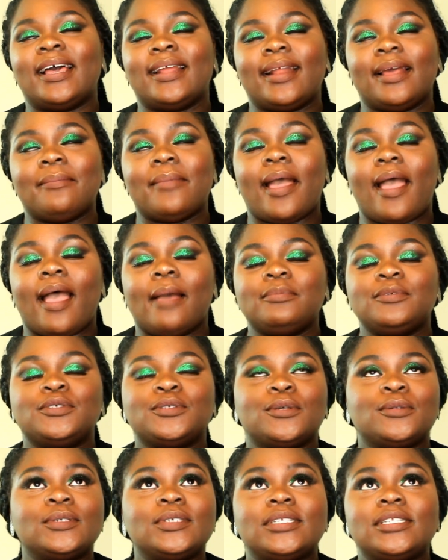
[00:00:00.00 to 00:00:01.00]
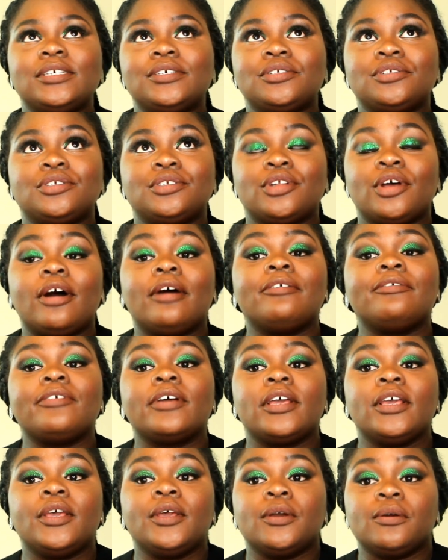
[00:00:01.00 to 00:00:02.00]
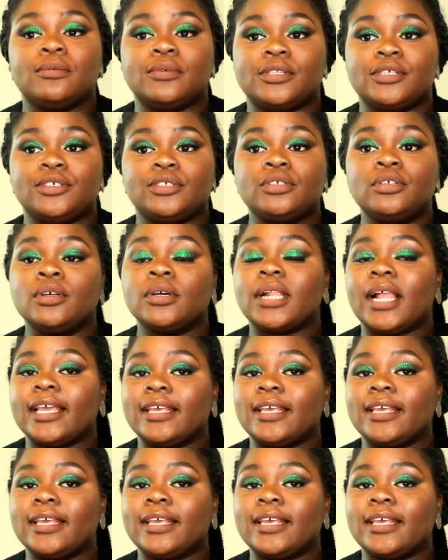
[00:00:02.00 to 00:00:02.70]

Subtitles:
and I'm absolutely in love with this look.